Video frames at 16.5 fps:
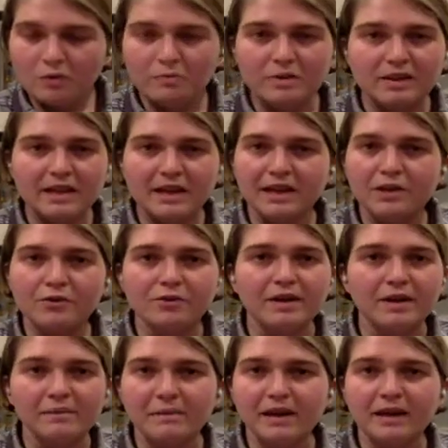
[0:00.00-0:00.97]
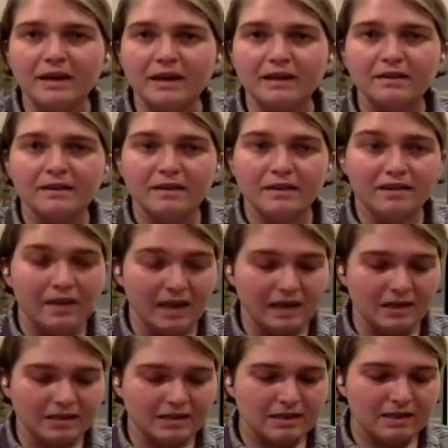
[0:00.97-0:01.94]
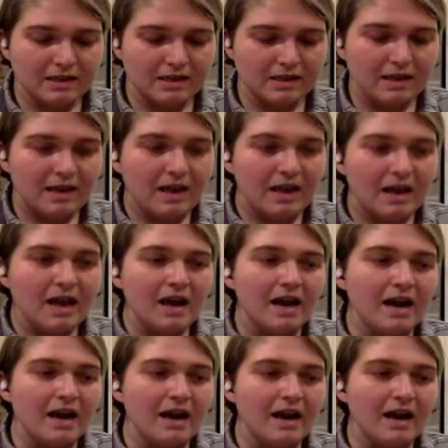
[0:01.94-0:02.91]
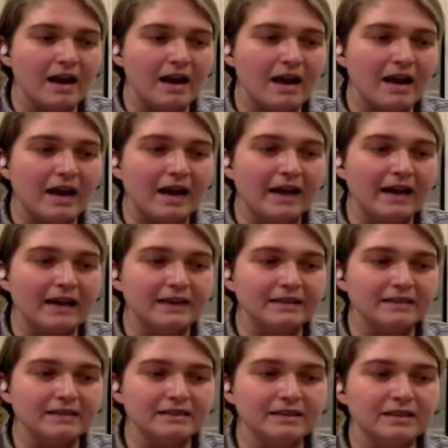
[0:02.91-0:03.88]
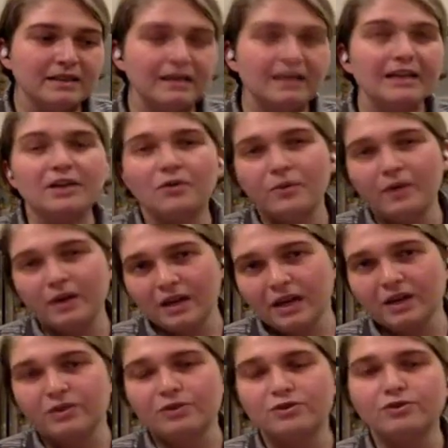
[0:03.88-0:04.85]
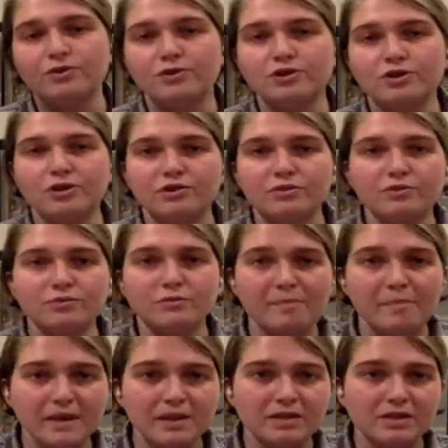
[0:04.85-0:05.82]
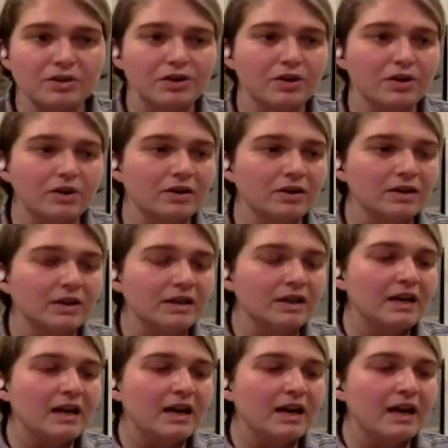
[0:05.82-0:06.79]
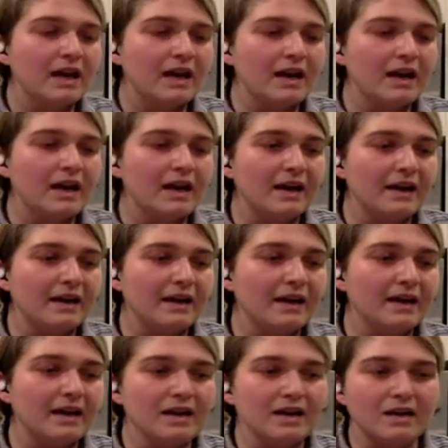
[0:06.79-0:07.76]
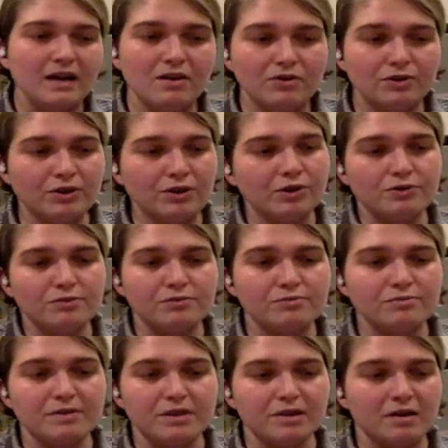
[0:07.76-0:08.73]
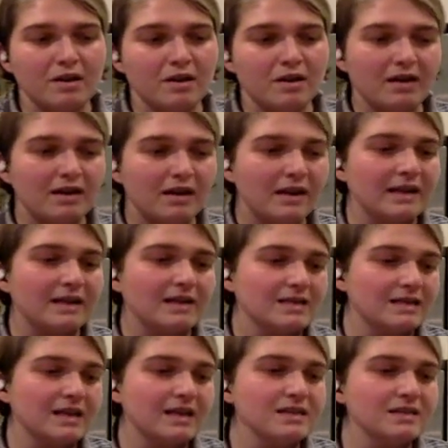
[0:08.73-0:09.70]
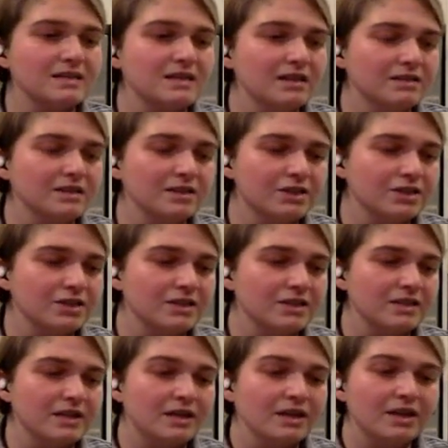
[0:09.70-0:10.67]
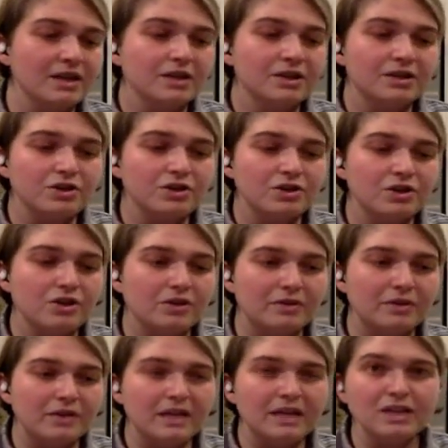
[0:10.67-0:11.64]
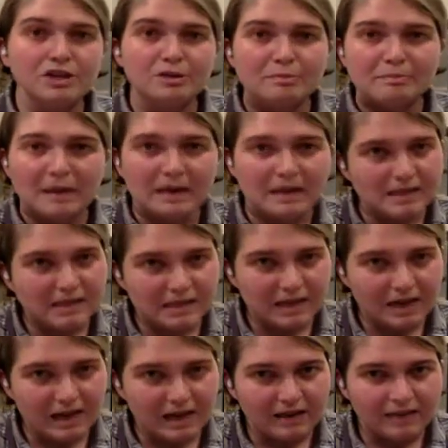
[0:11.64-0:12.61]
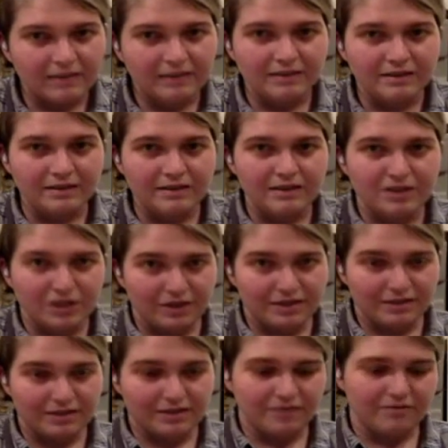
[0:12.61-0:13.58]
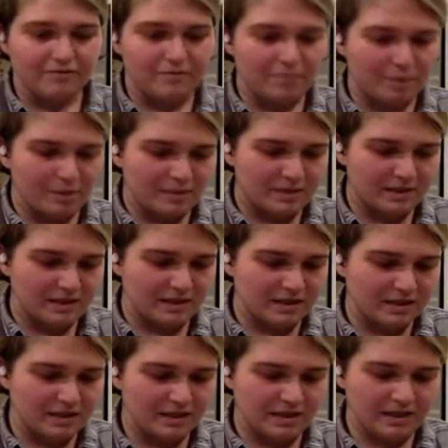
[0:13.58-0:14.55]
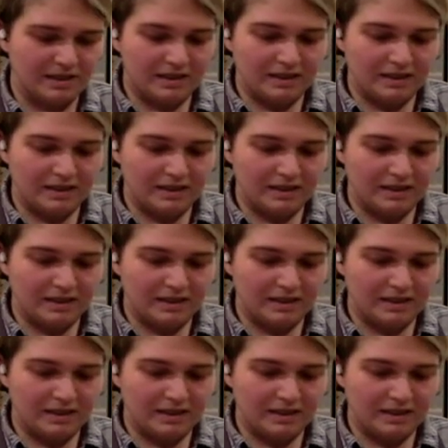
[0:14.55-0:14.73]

with like creamy things. And linguine you usually use with pesto, cannelloni used with like lasagna style dishes. So each pasta serves different purposes,